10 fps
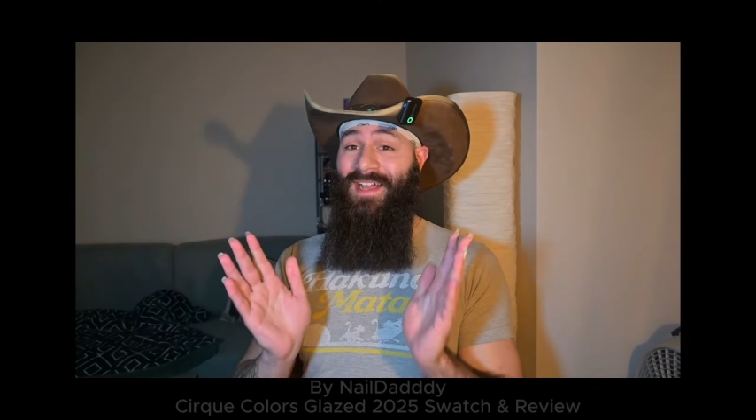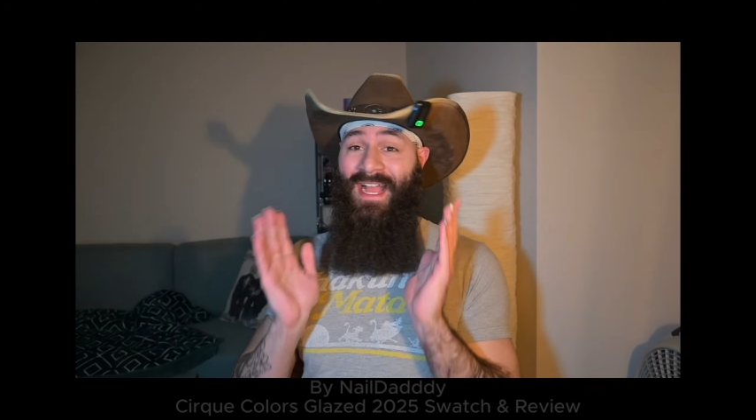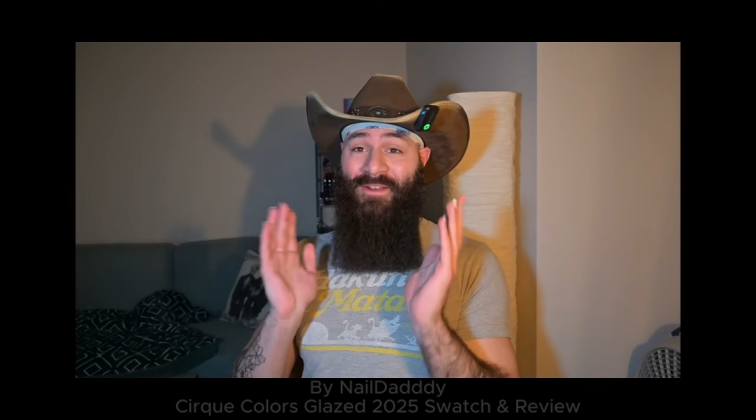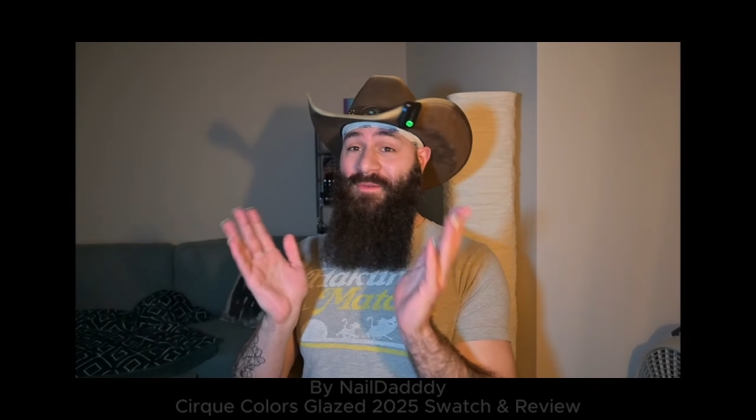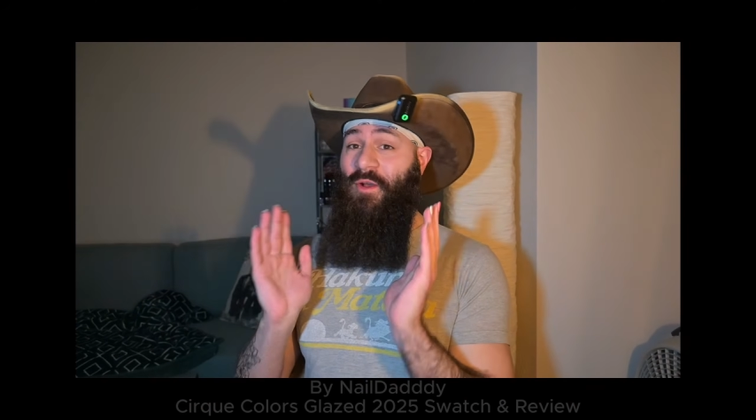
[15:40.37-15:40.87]

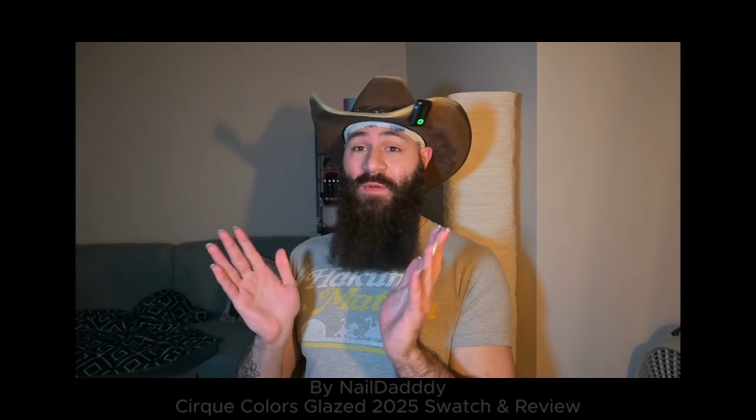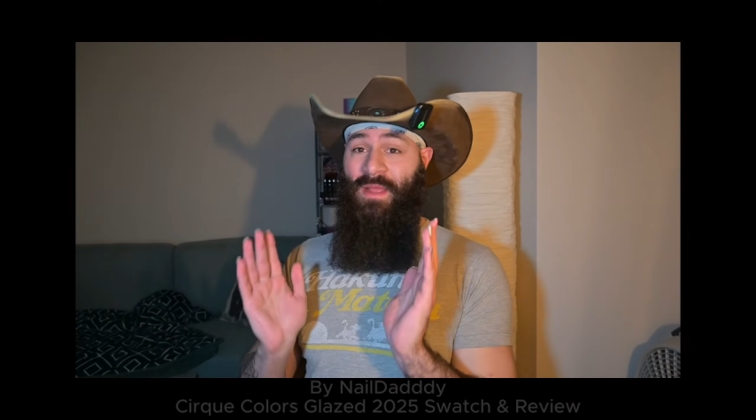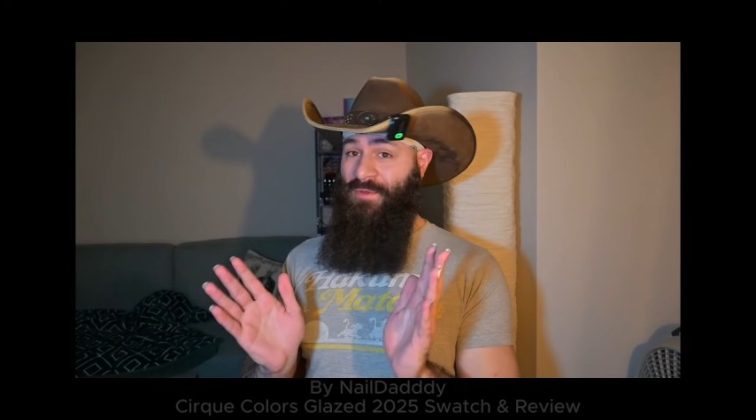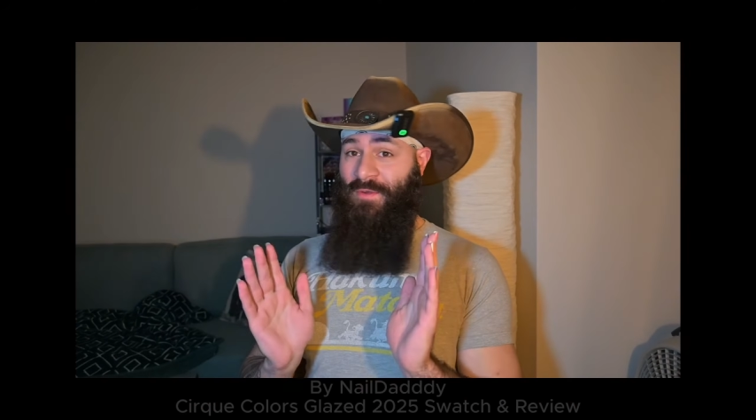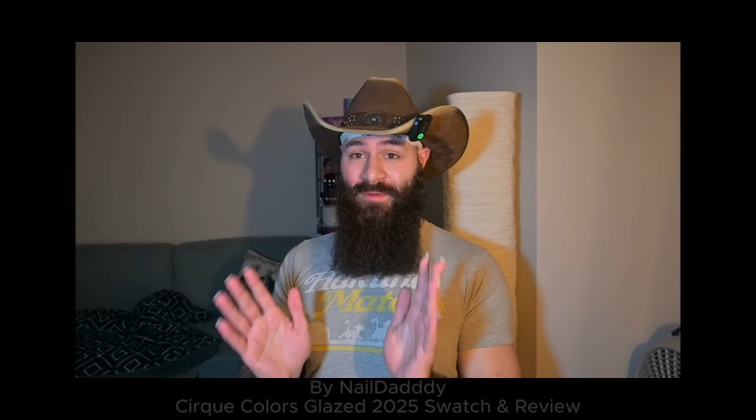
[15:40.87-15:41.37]
I don't know what
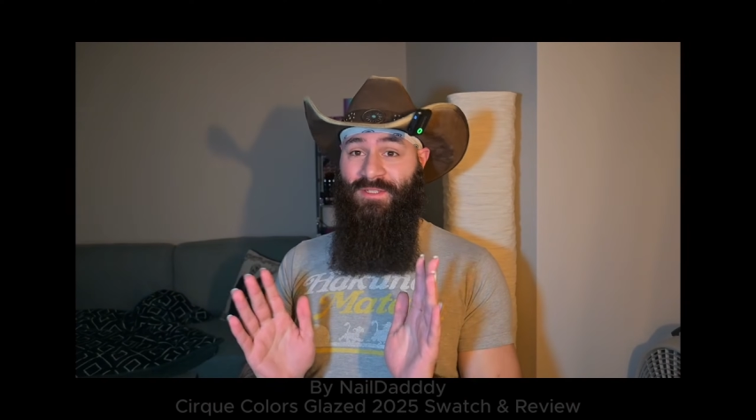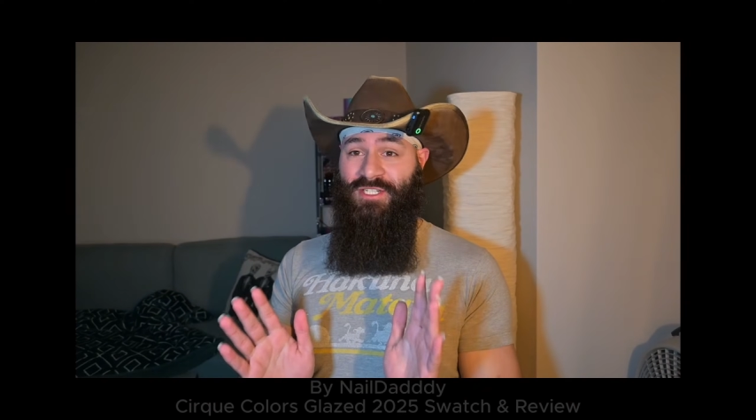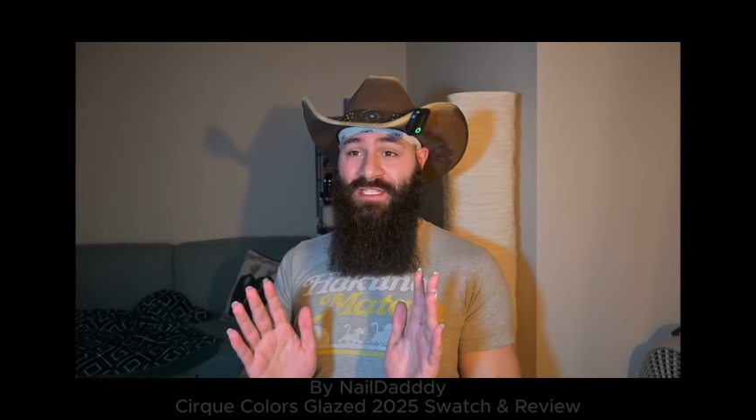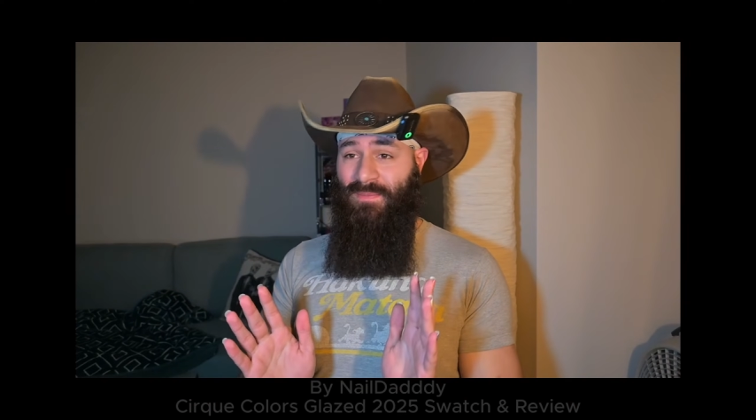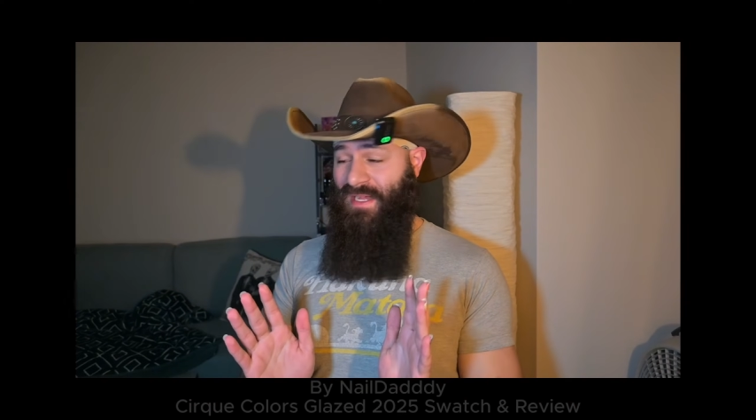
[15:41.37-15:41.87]
I'm doing with
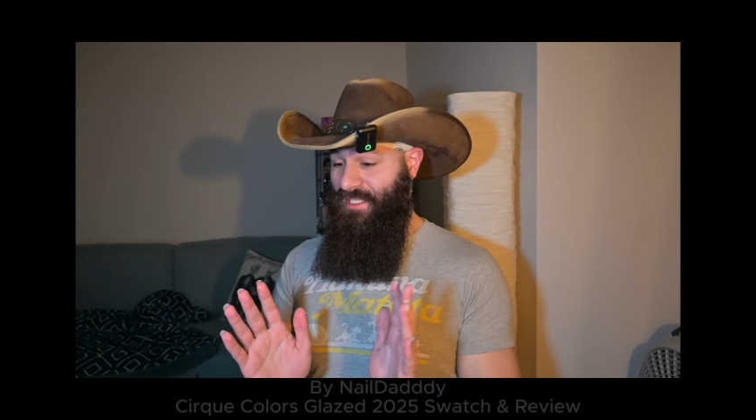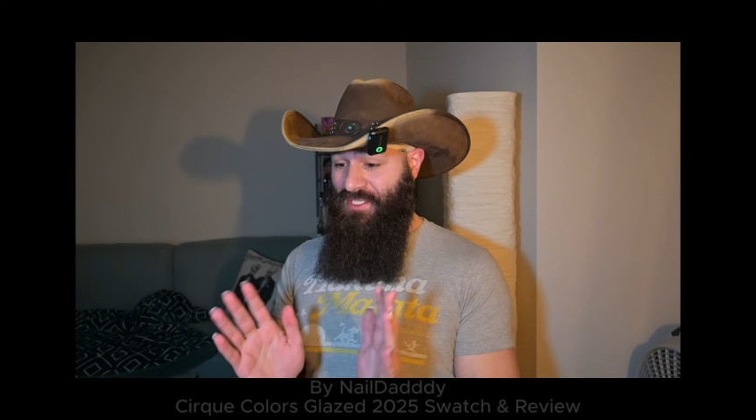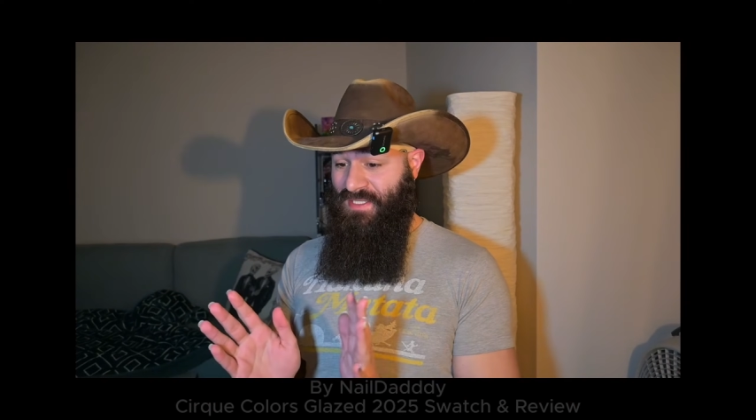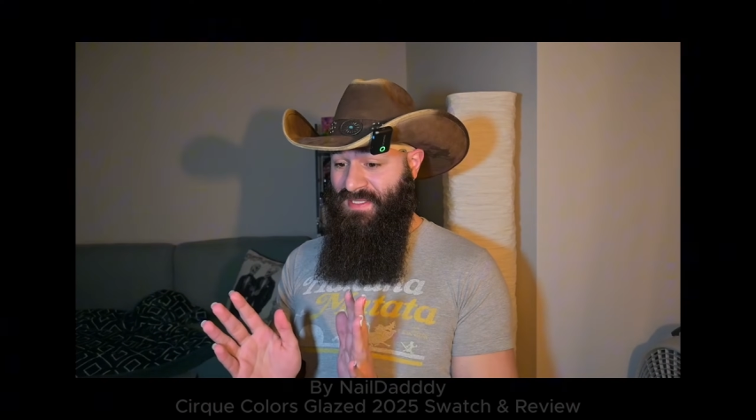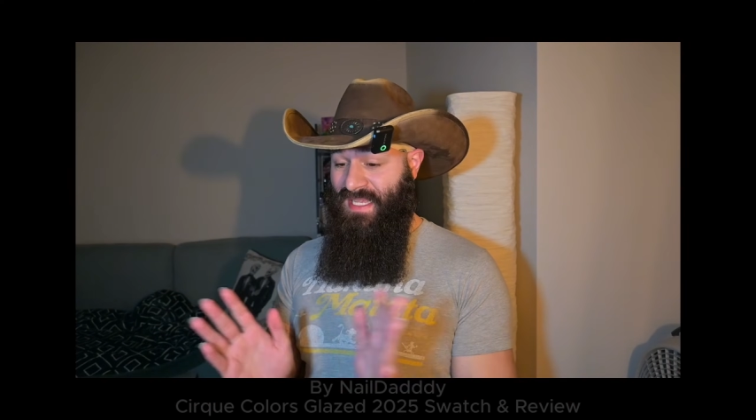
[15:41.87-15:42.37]
jelly
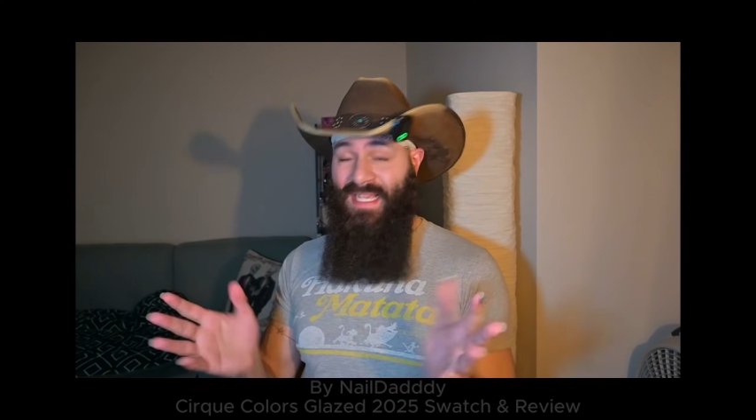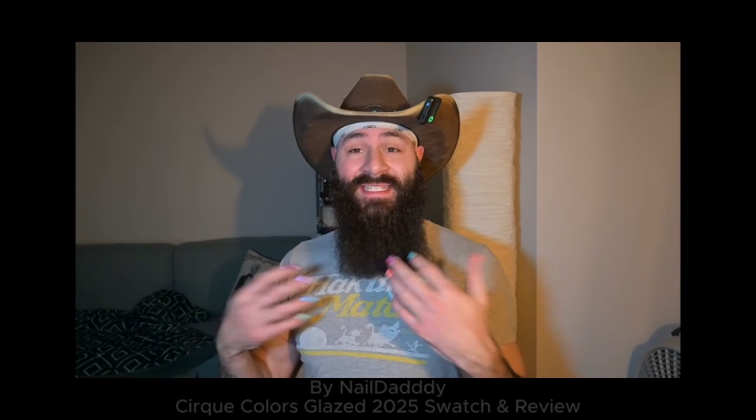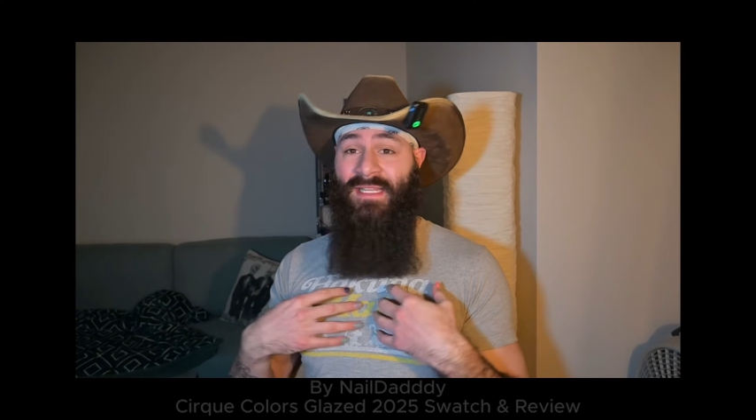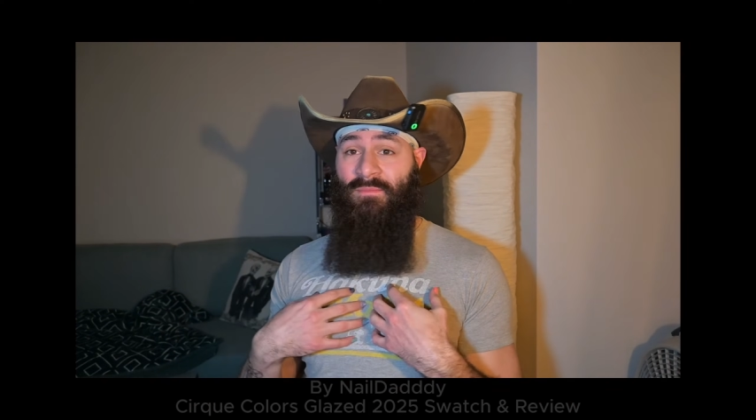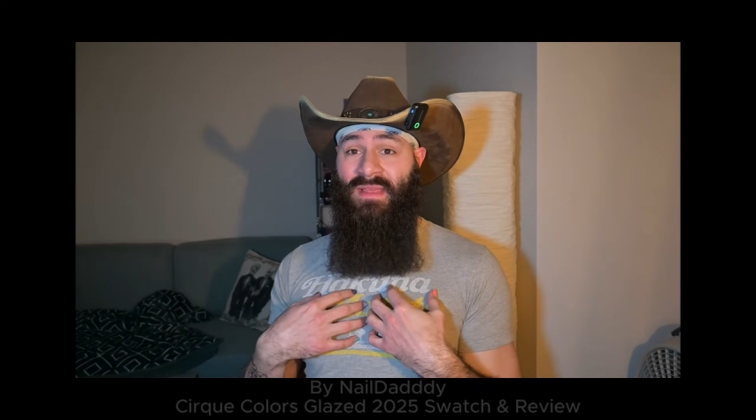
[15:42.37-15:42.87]
polishes.
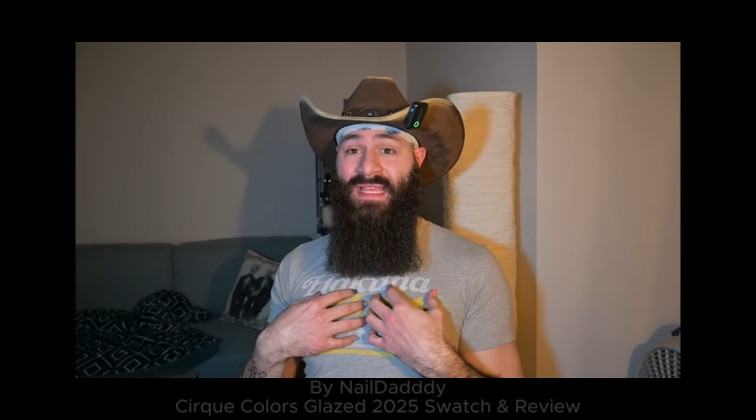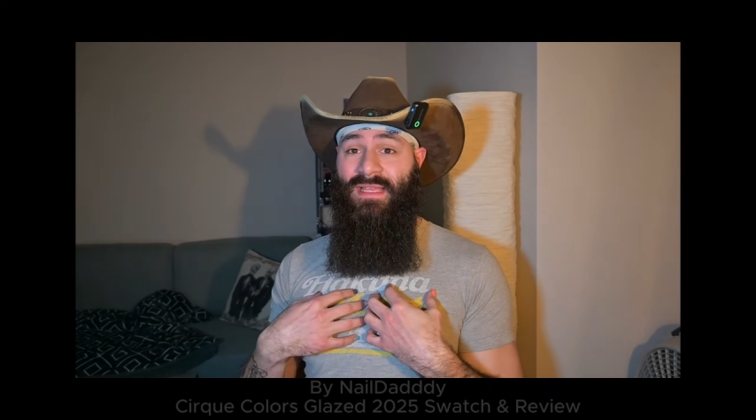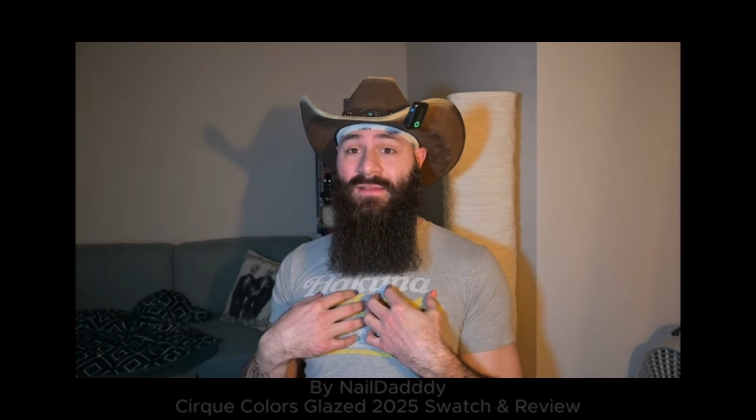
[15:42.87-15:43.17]
Is it me?